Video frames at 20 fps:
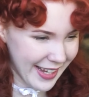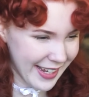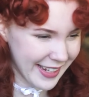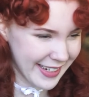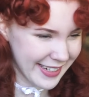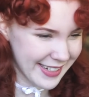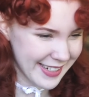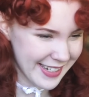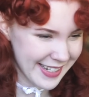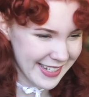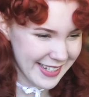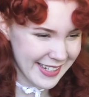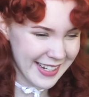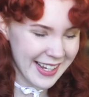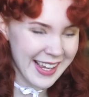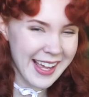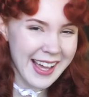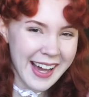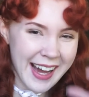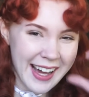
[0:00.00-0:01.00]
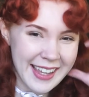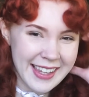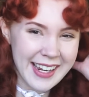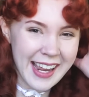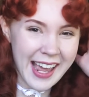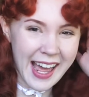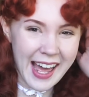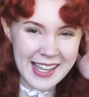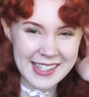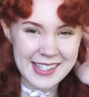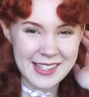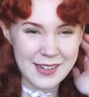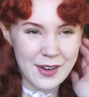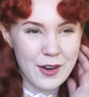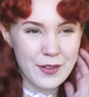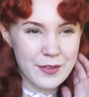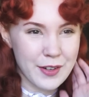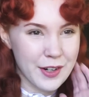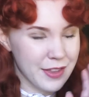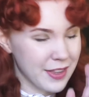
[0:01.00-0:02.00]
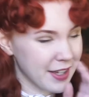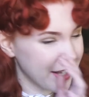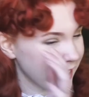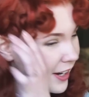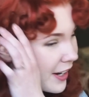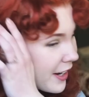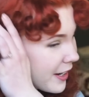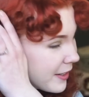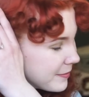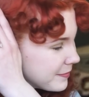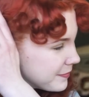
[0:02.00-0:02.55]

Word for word: that. I think as an overthinker,